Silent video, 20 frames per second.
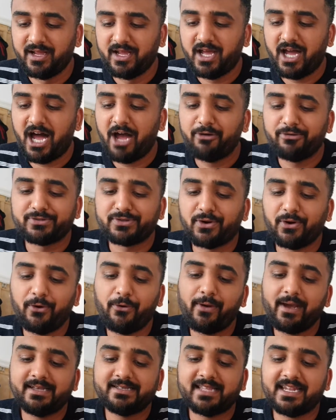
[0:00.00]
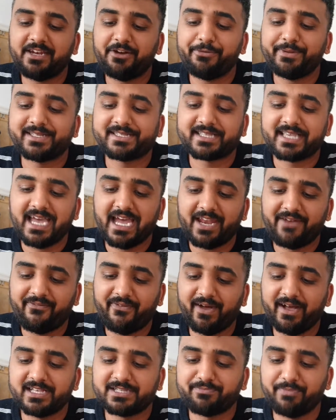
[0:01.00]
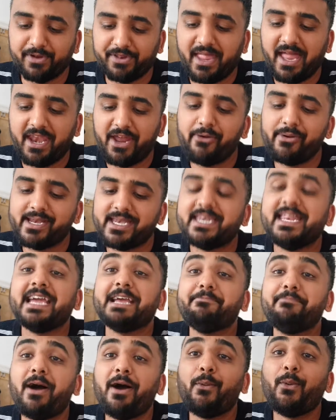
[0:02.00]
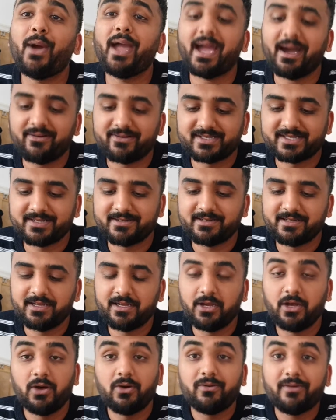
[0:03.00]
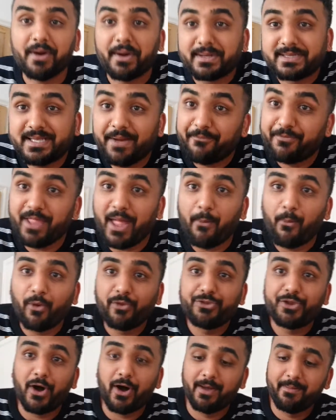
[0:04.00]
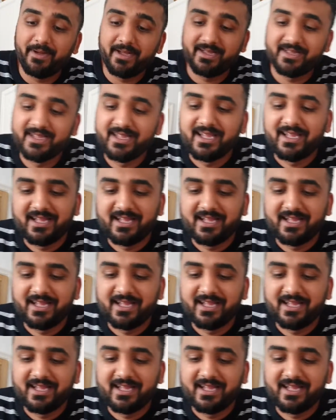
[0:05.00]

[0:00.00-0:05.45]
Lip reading: I was always a little bit scared first, but then I would dig my way out. Well, except for that one time.